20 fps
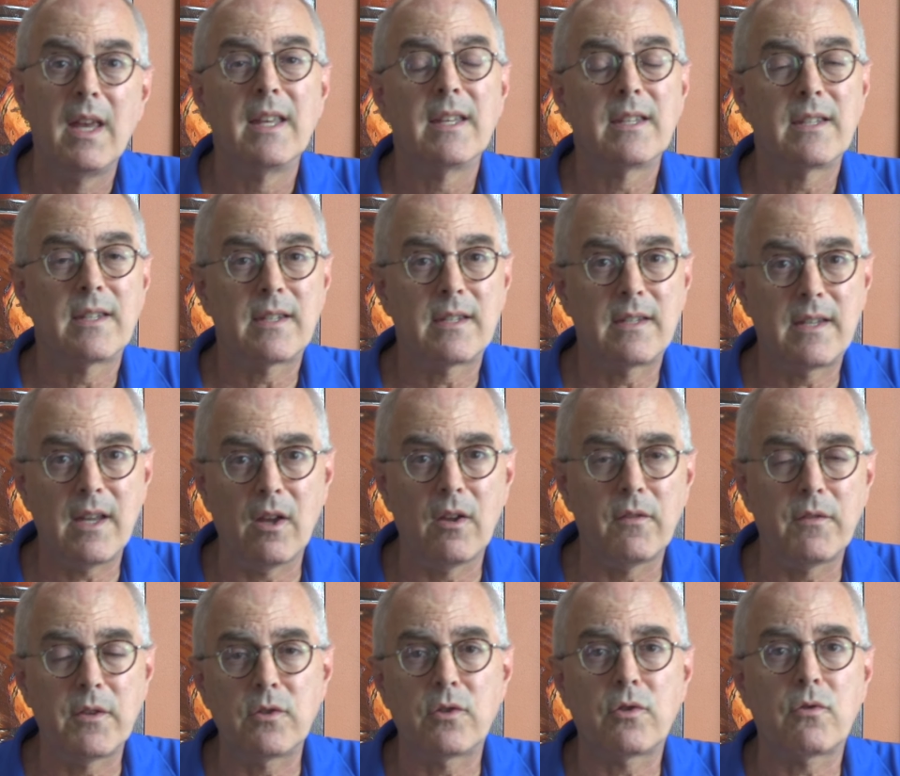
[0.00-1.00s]

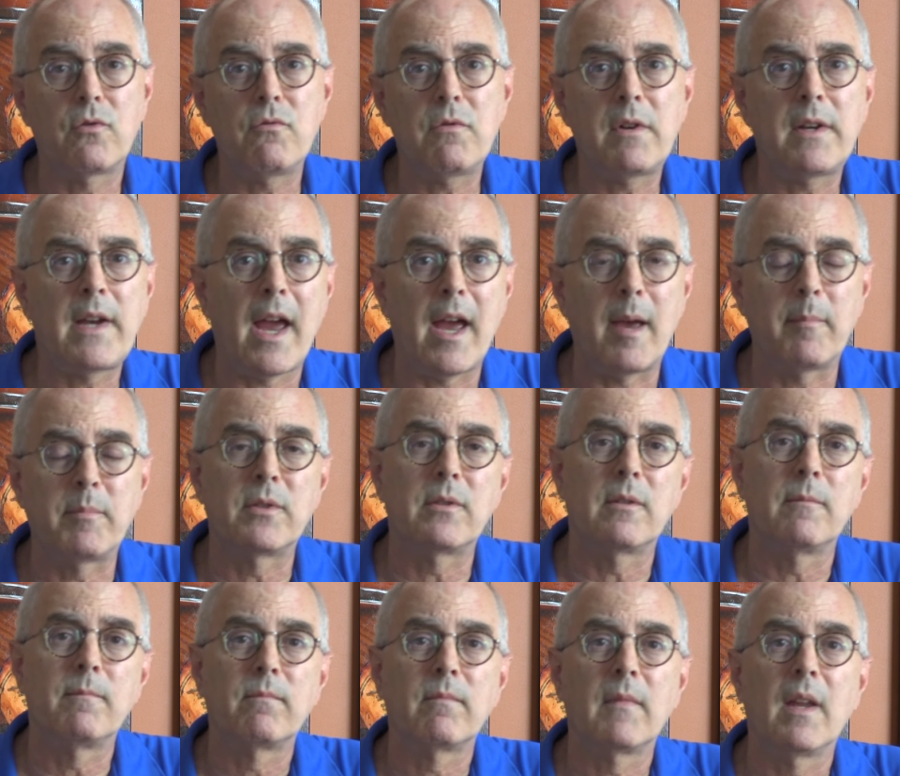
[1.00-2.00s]
Stelvin Screw
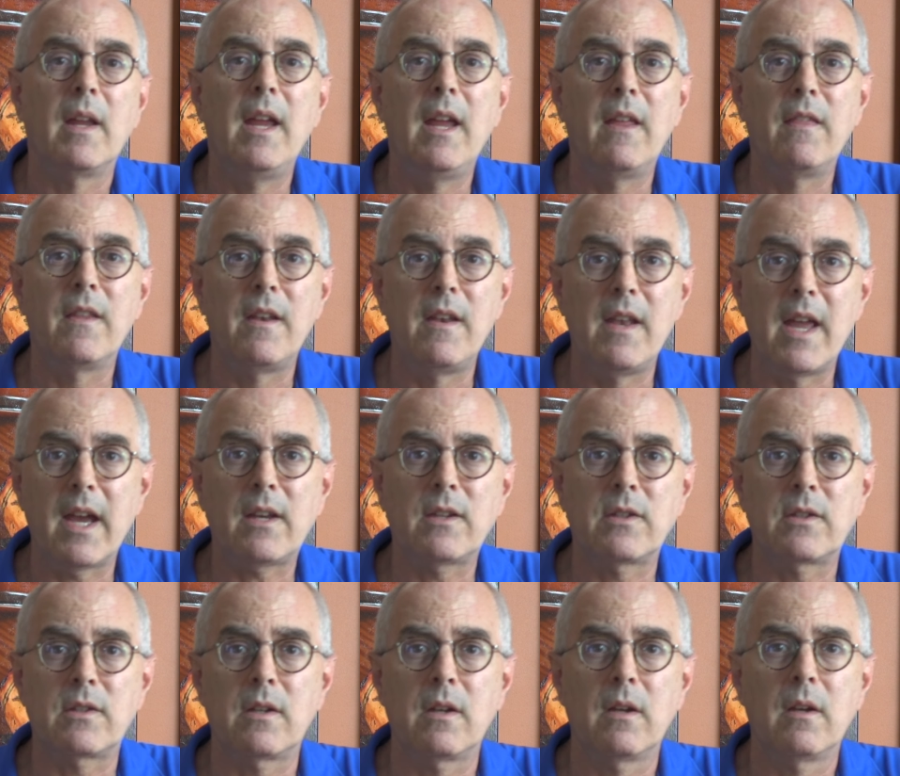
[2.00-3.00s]
Caps, in the
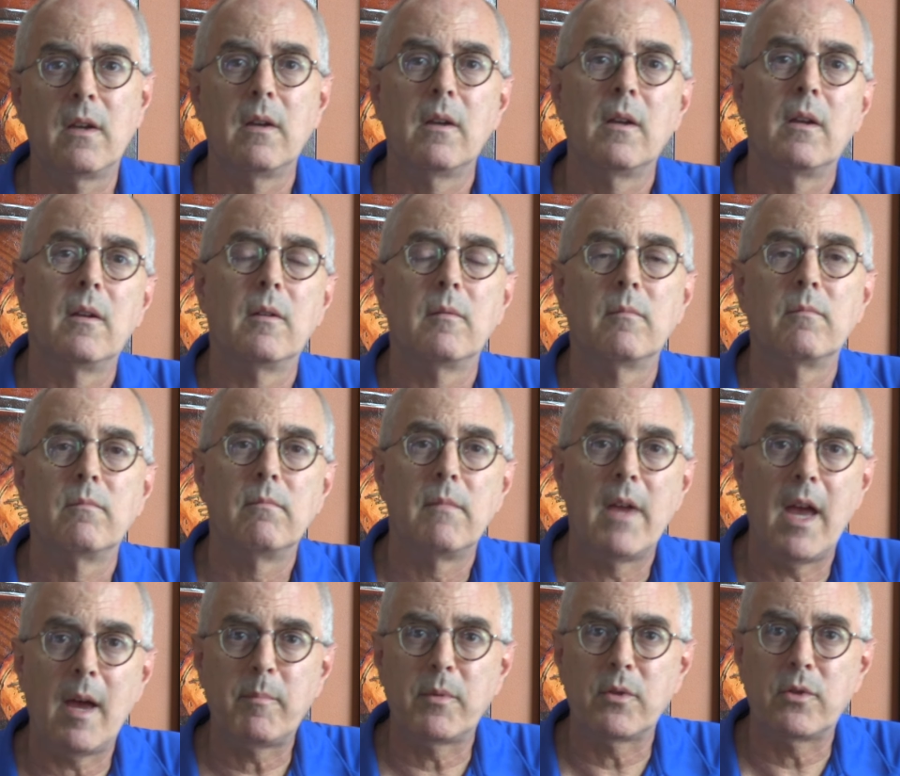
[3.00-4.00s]
next
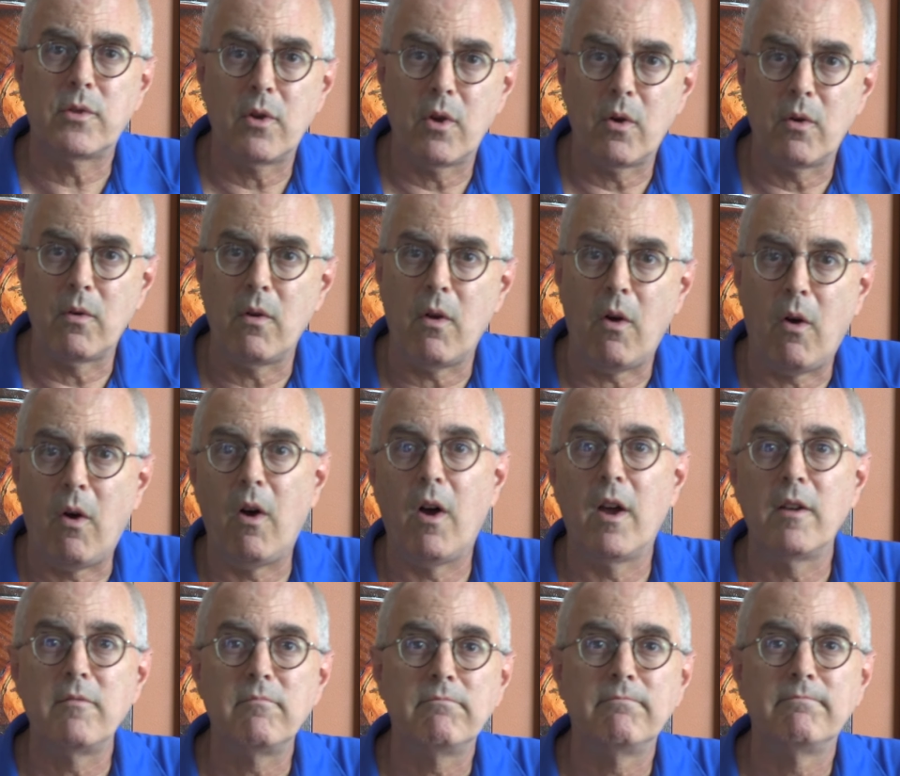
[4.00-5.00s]
episode
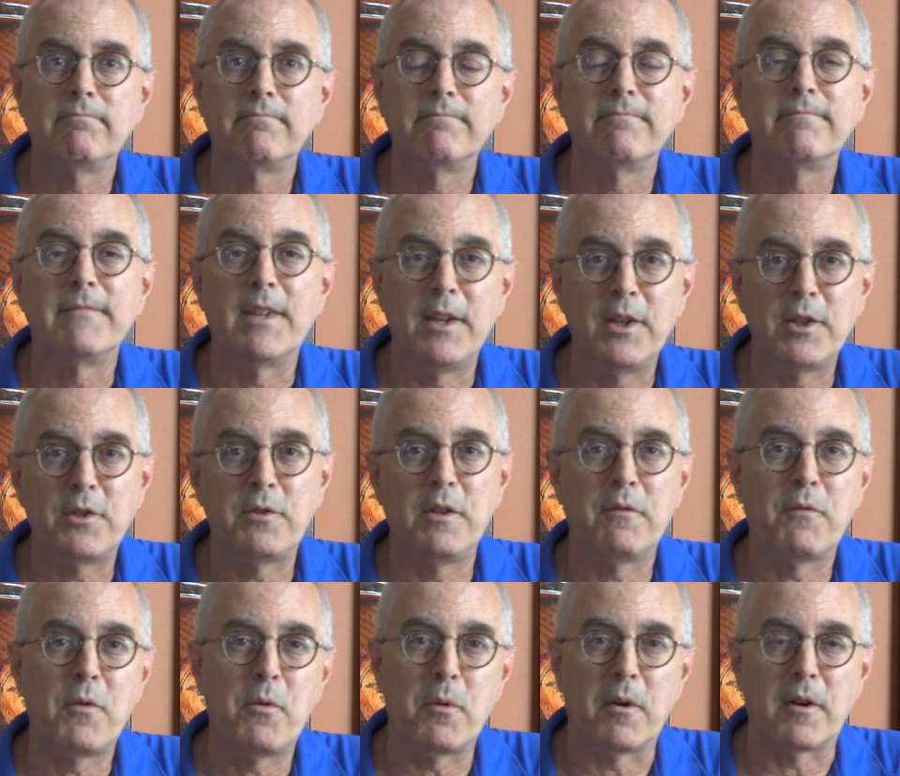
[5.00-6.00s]
on the history
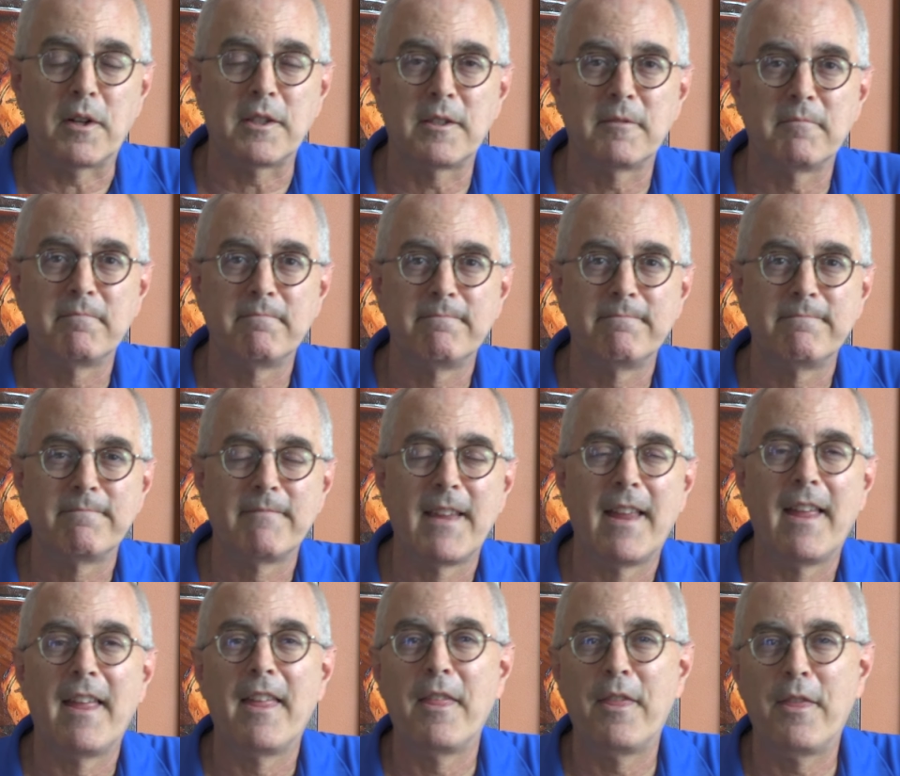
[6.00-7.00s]
of corks.
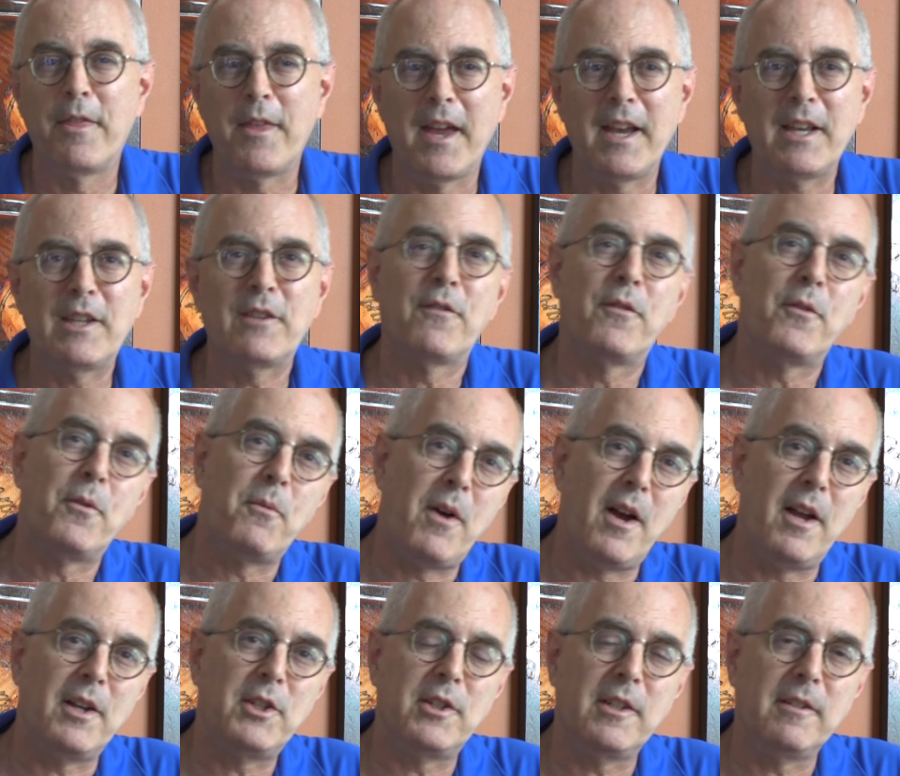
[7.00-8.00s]
Thanks for
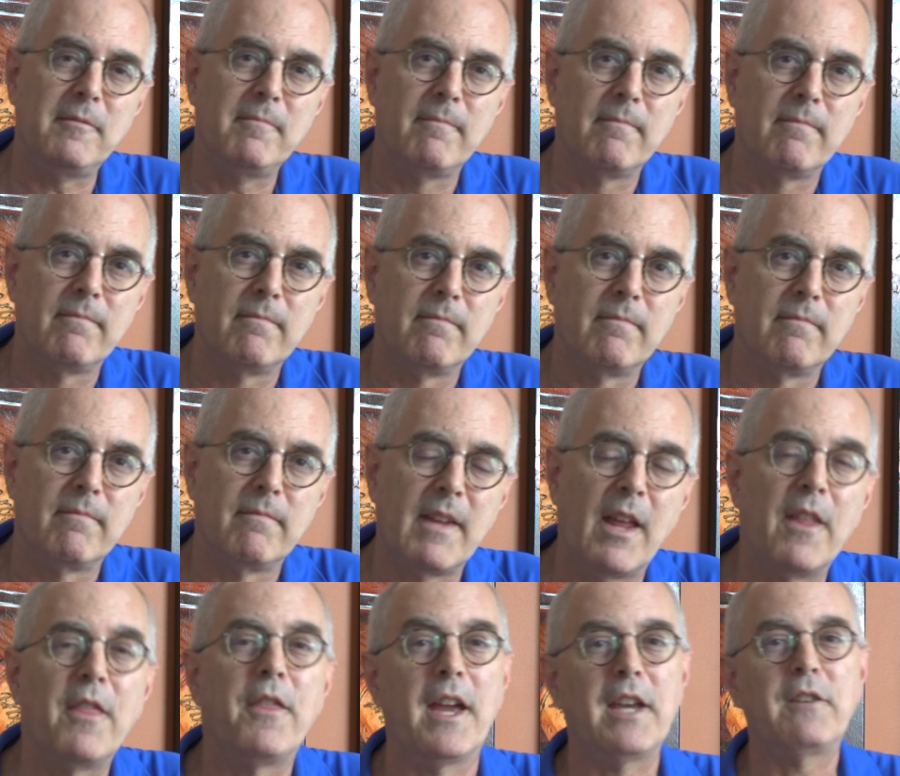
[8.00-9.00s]
watching,
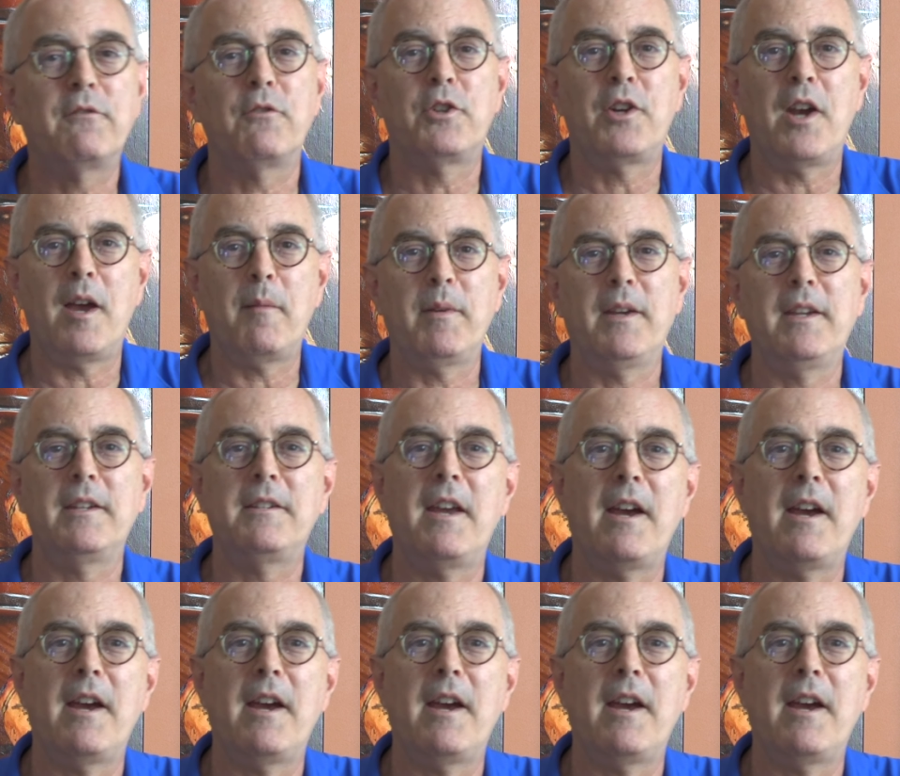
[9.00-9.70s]
and thanks for shopping at